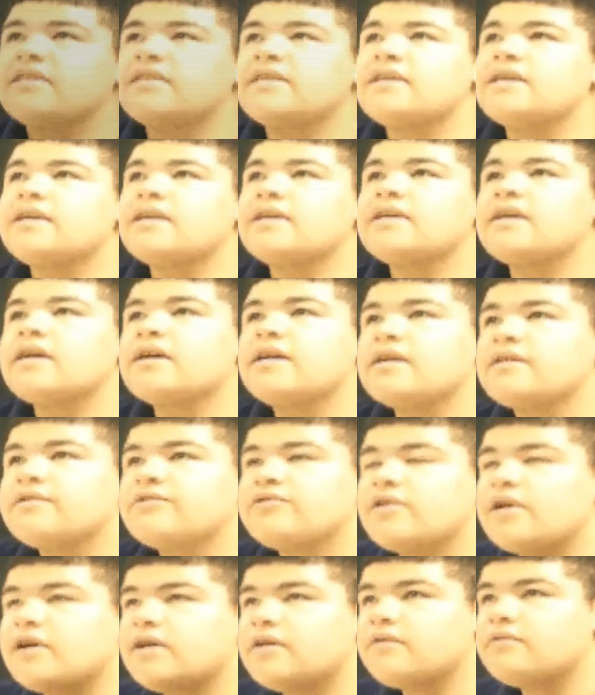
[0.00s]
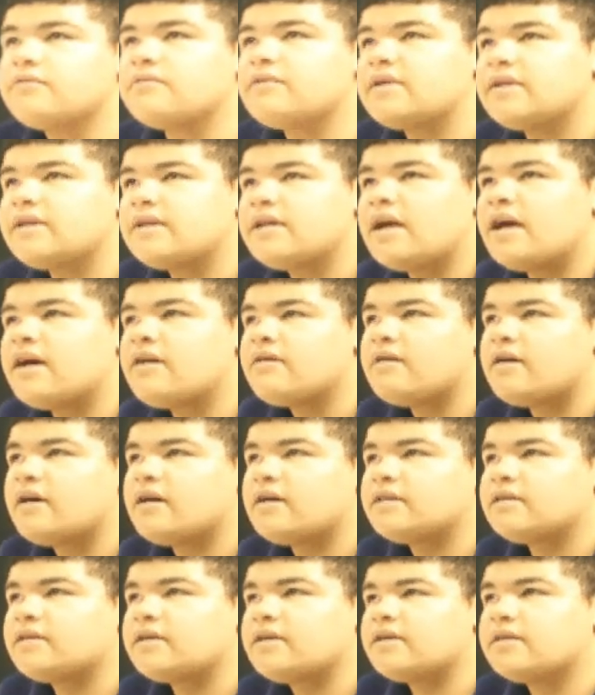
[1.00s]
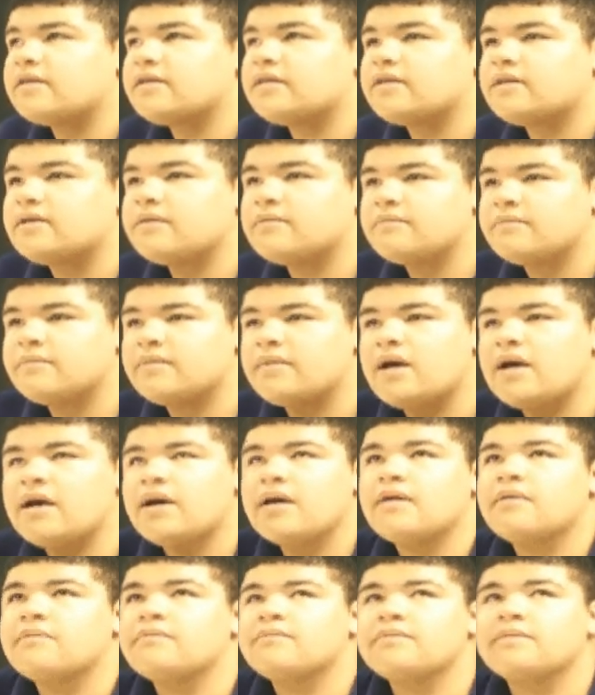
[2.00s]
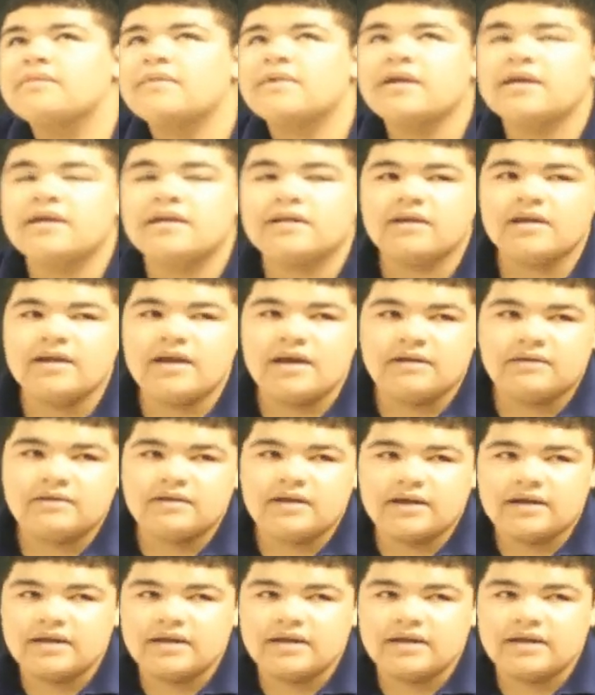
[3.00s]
see. A child without autism can get